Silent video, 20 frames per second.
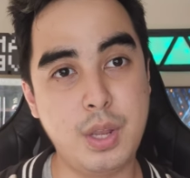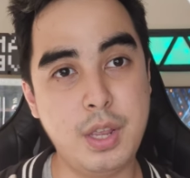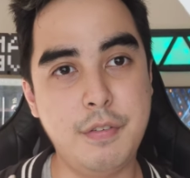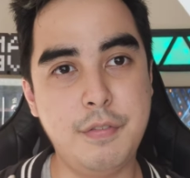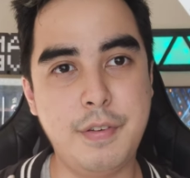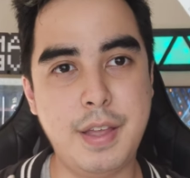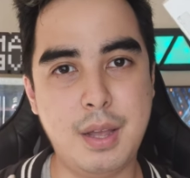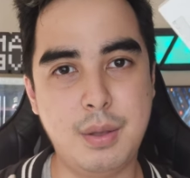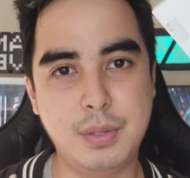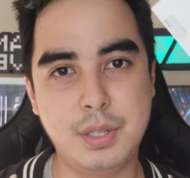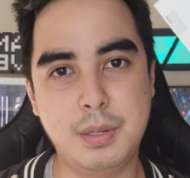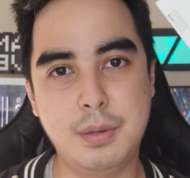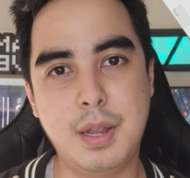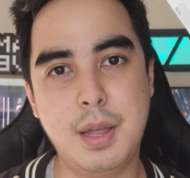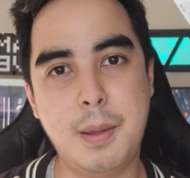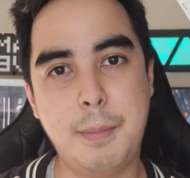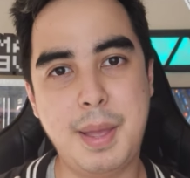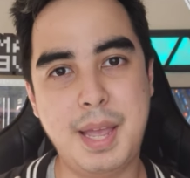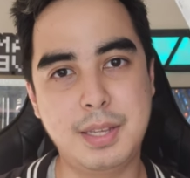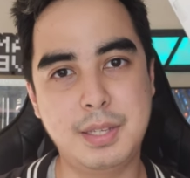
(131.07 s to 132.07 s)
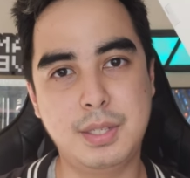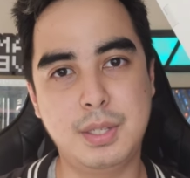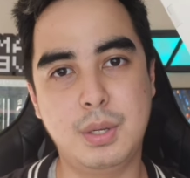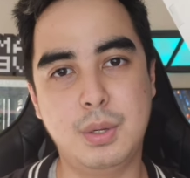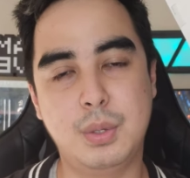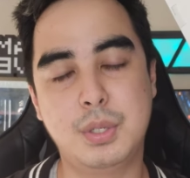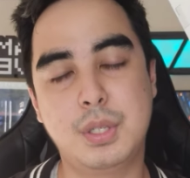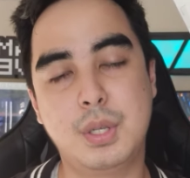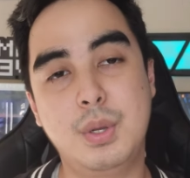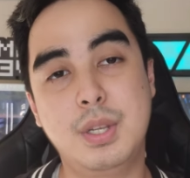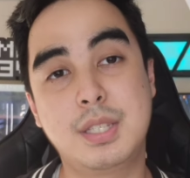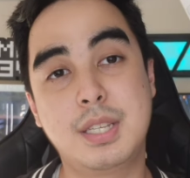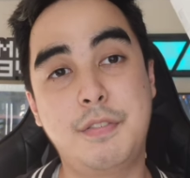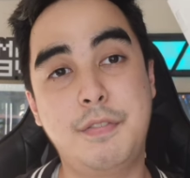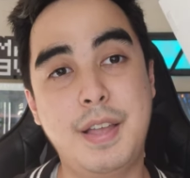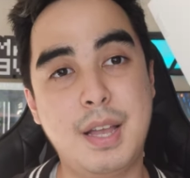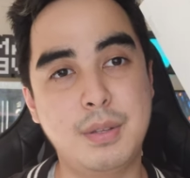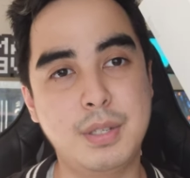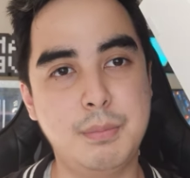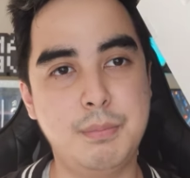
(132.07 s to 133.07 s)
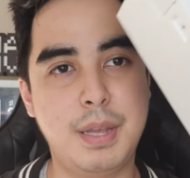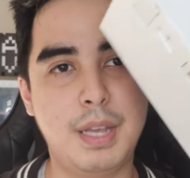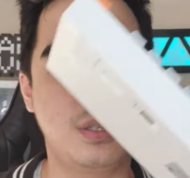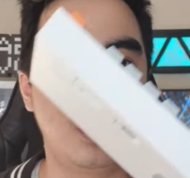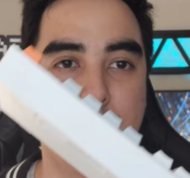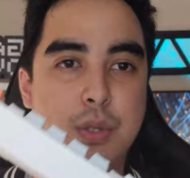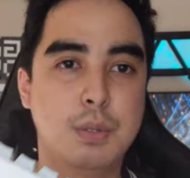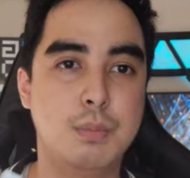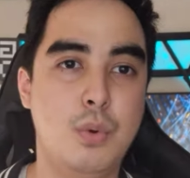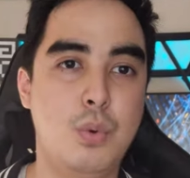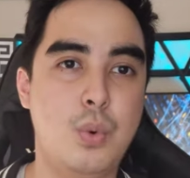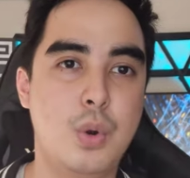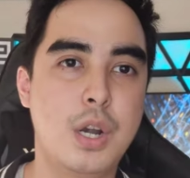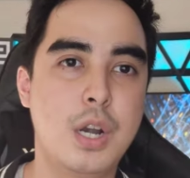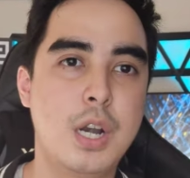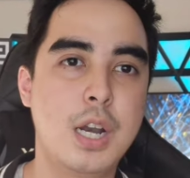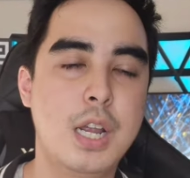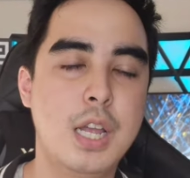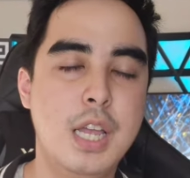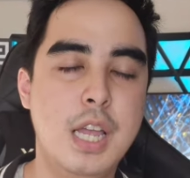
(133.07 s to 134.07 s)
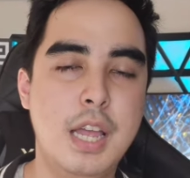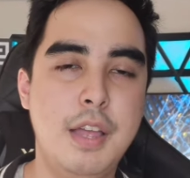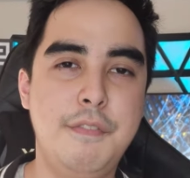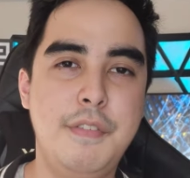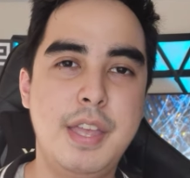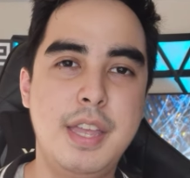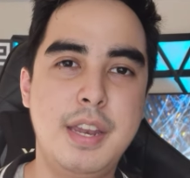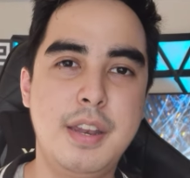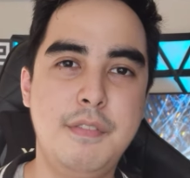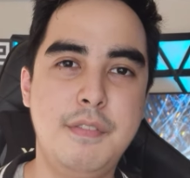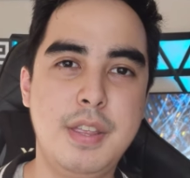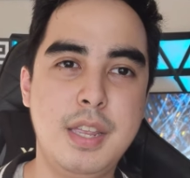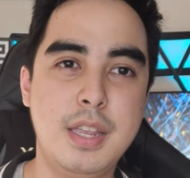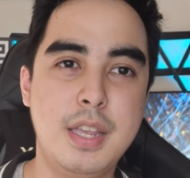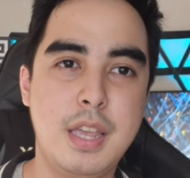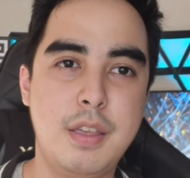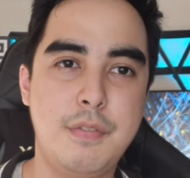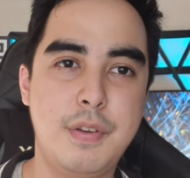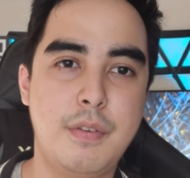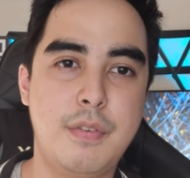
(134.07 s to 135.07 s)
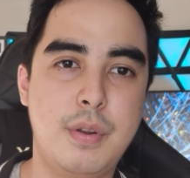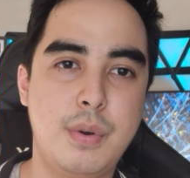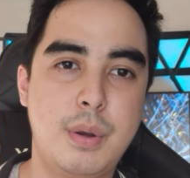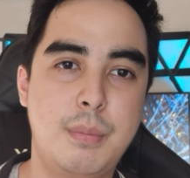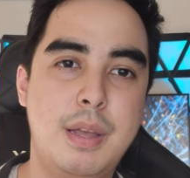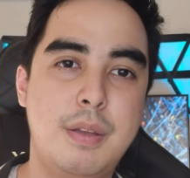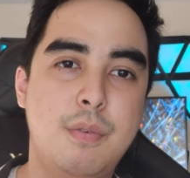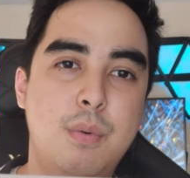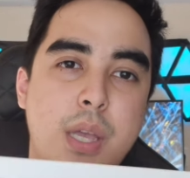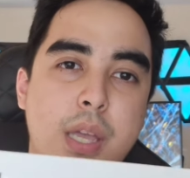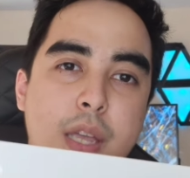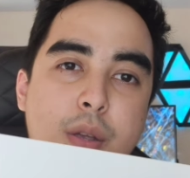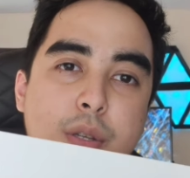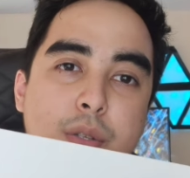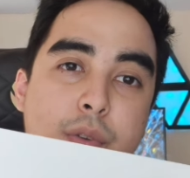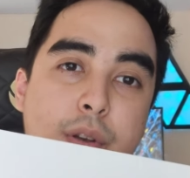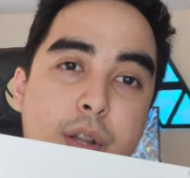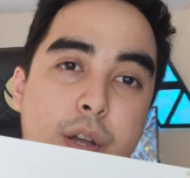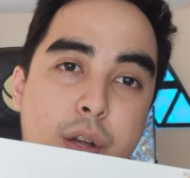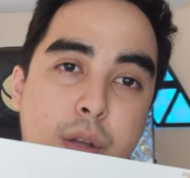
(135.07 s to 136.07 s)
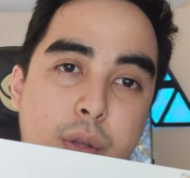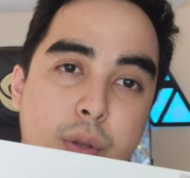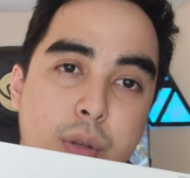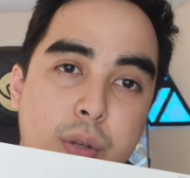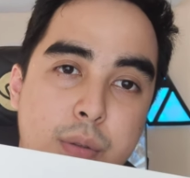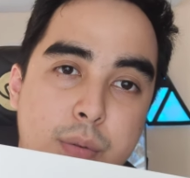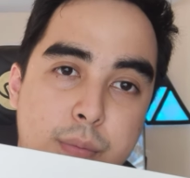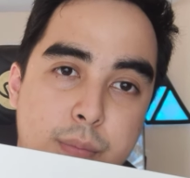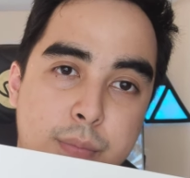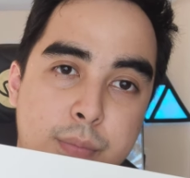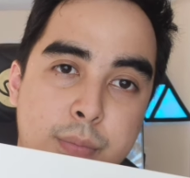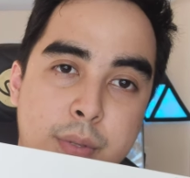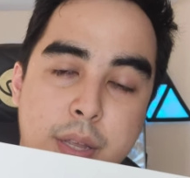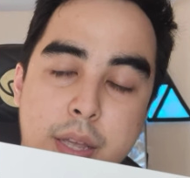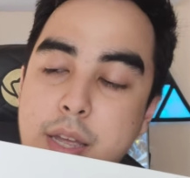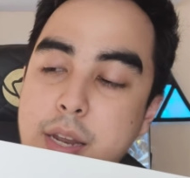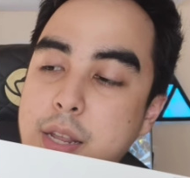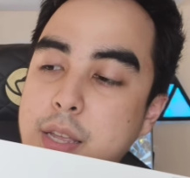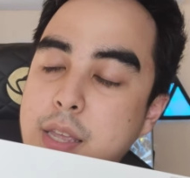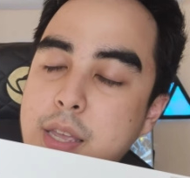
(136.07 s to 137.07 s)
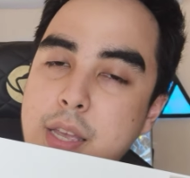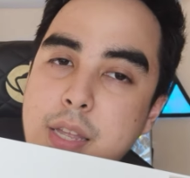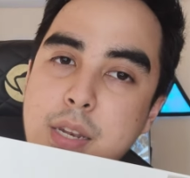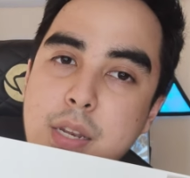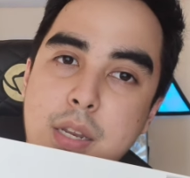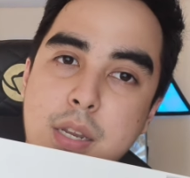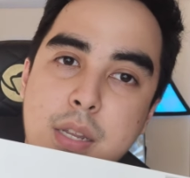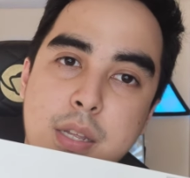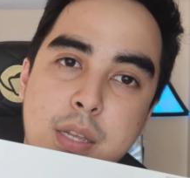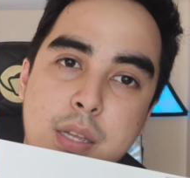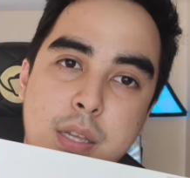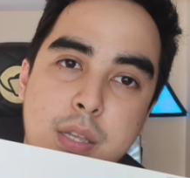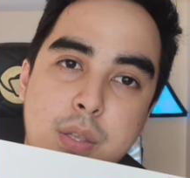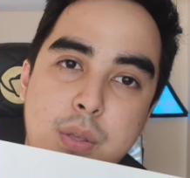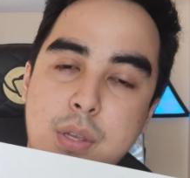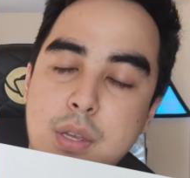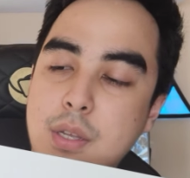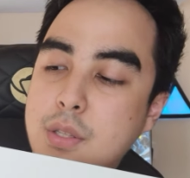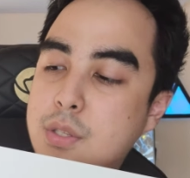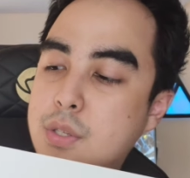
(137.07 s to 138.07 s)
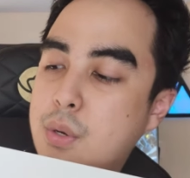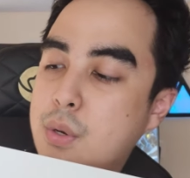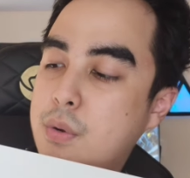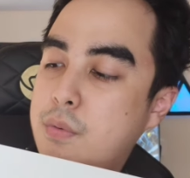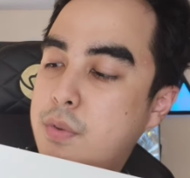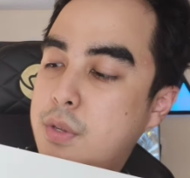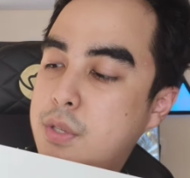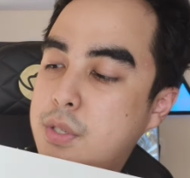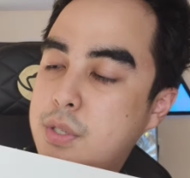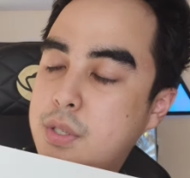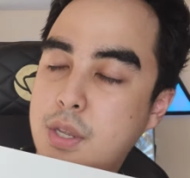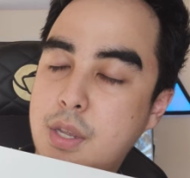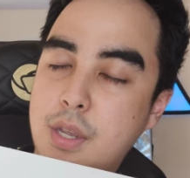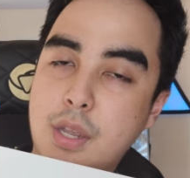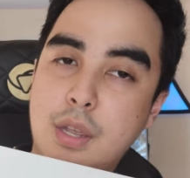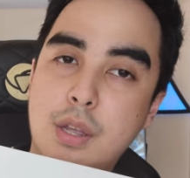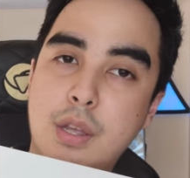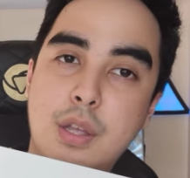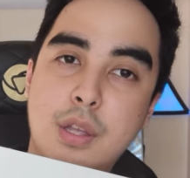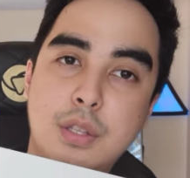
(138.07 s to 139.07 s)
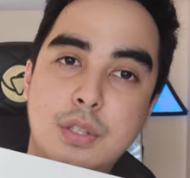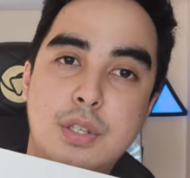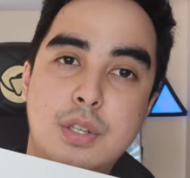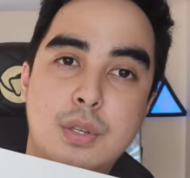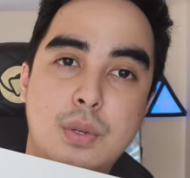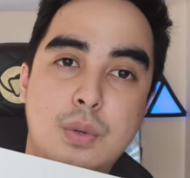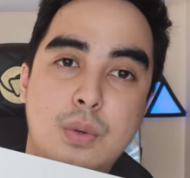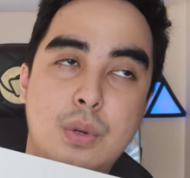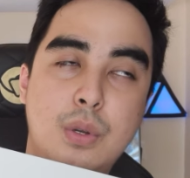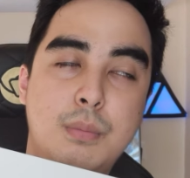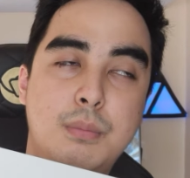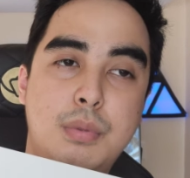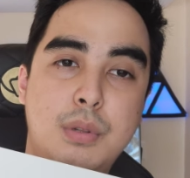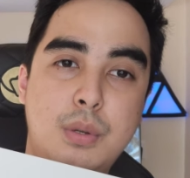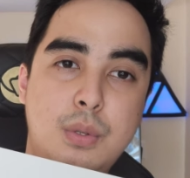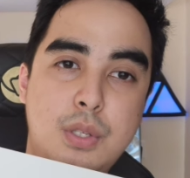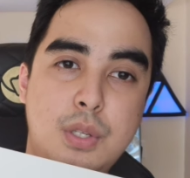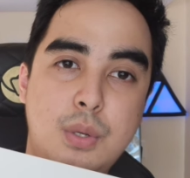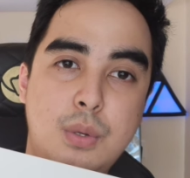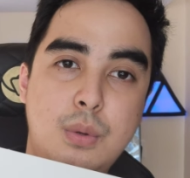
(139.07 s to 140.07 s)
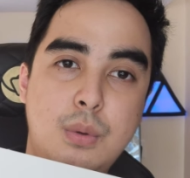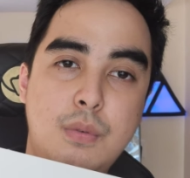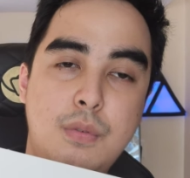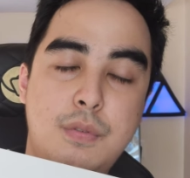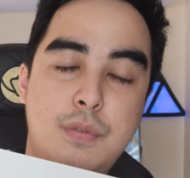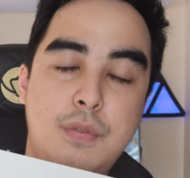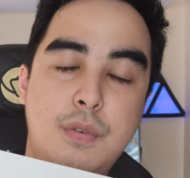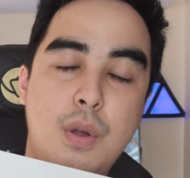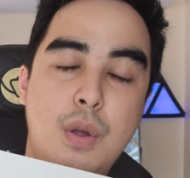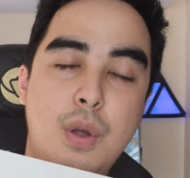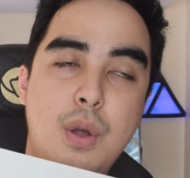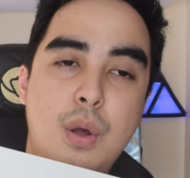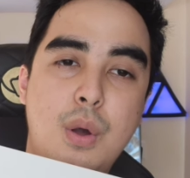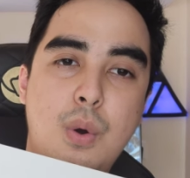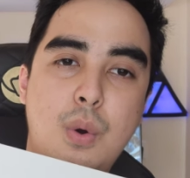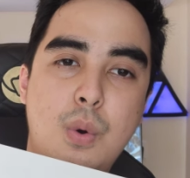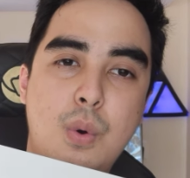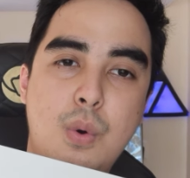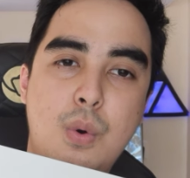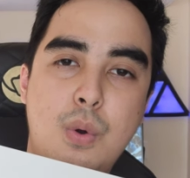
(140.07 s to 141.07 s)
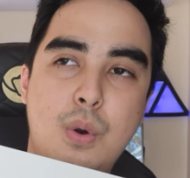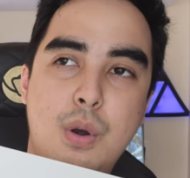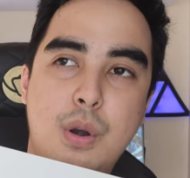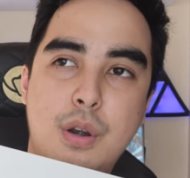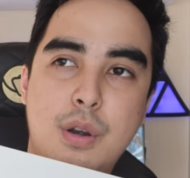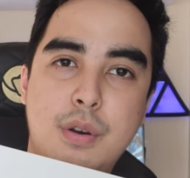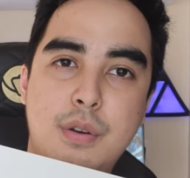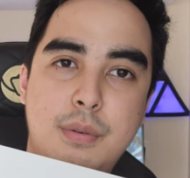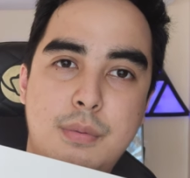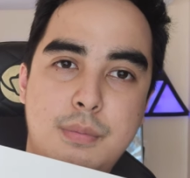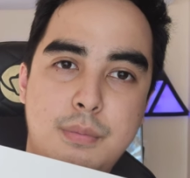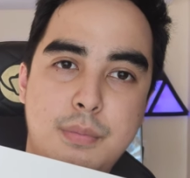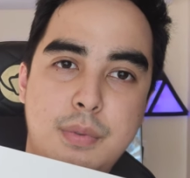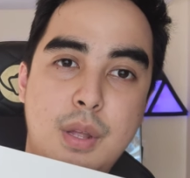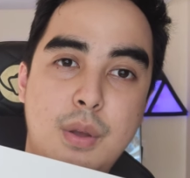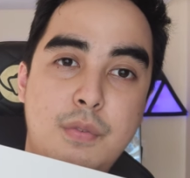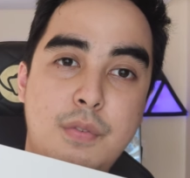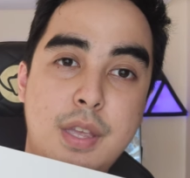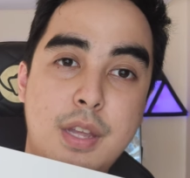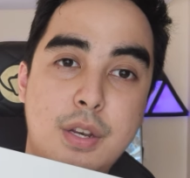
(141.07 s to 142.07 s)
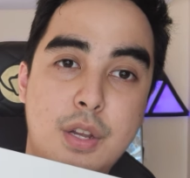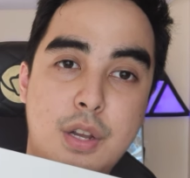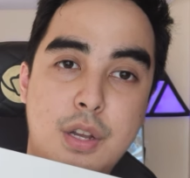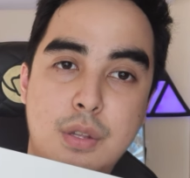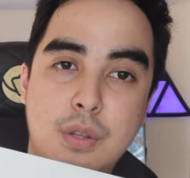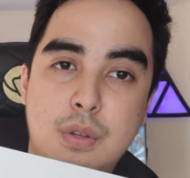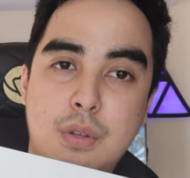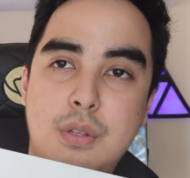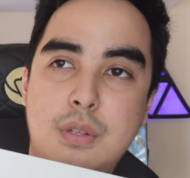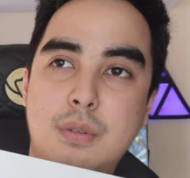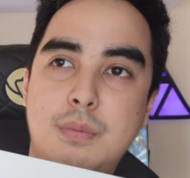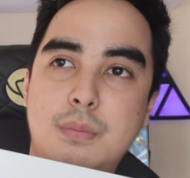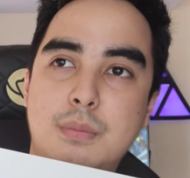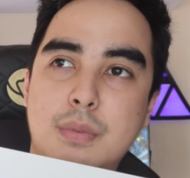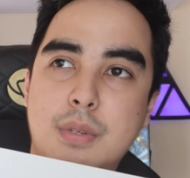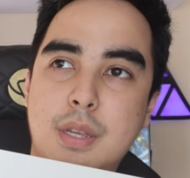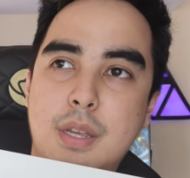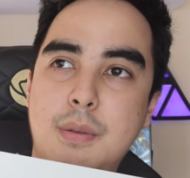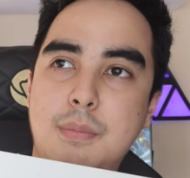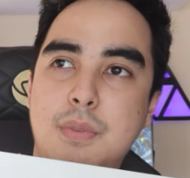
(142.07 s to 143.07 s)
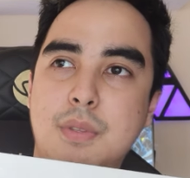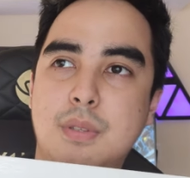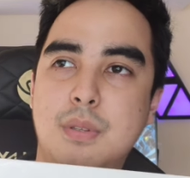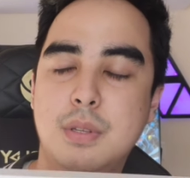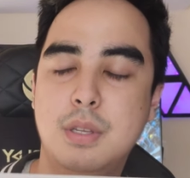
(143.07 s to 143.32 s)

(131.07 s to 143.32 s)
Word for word: 3,000 pesos, so it's 1,000 pesos more than the K500. By the way, here's the dongle. And again, you can turn this thing to Bluetooth or, you know, via dongle, okay?